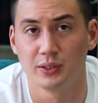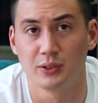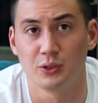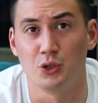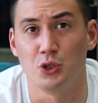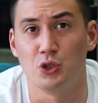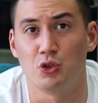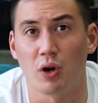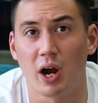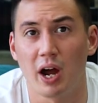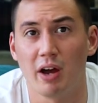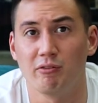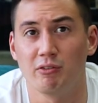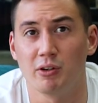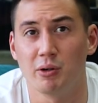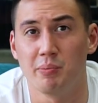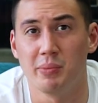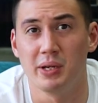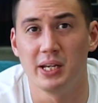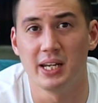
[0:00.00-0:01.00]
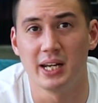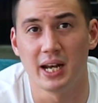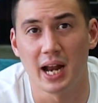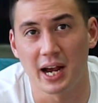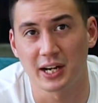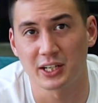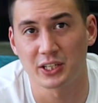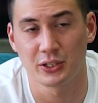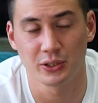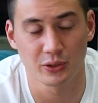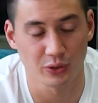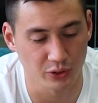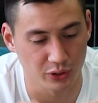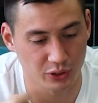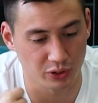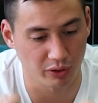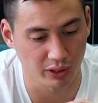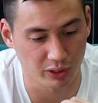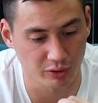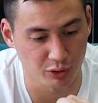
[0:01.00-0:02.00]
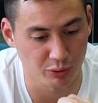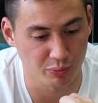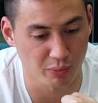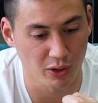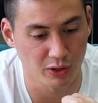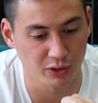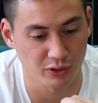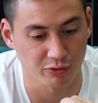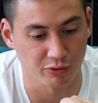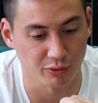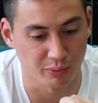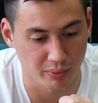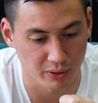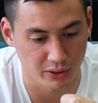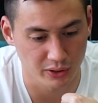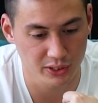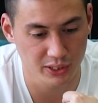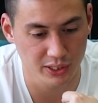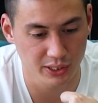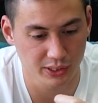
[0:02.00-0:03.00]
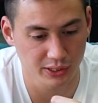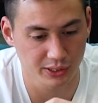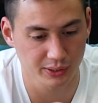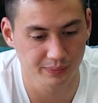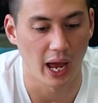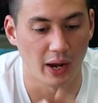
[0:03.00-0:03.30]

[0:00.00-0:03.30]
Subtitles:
to drive immediate action or a direct response for purchase,